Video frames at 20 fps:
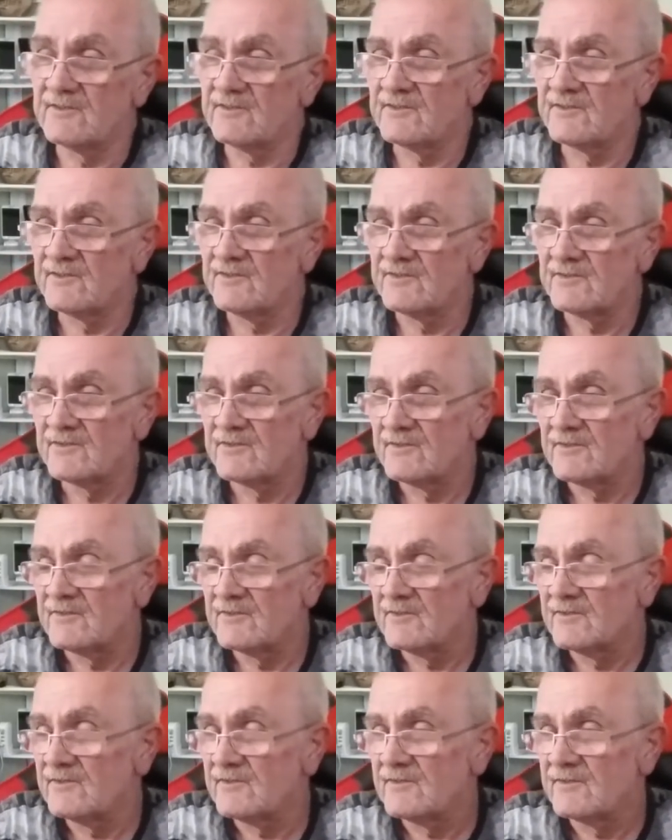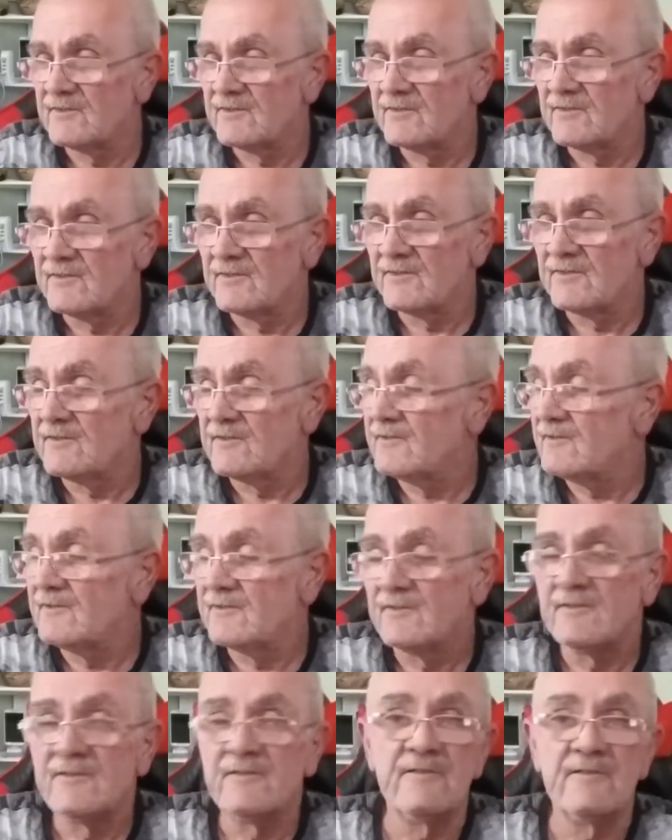
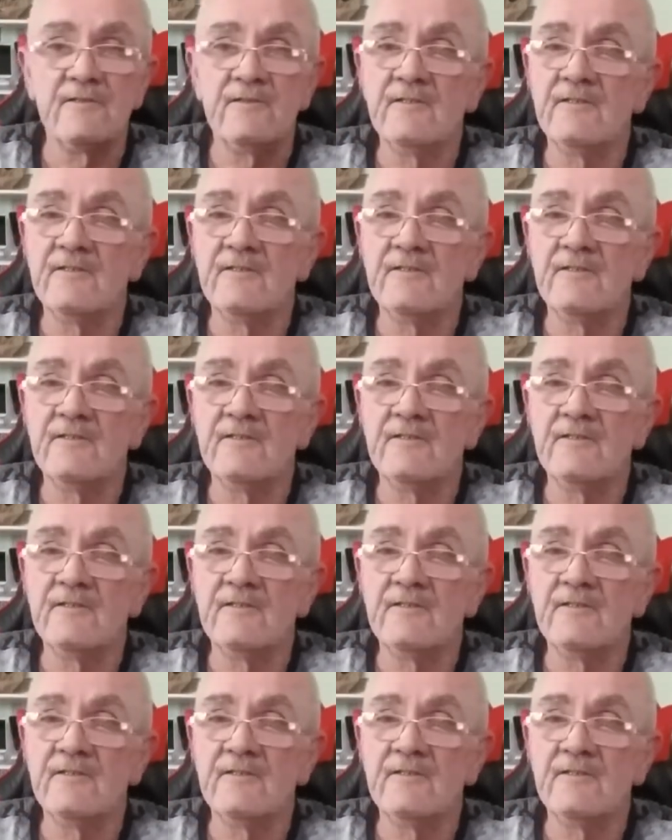No one is speaking in this clip.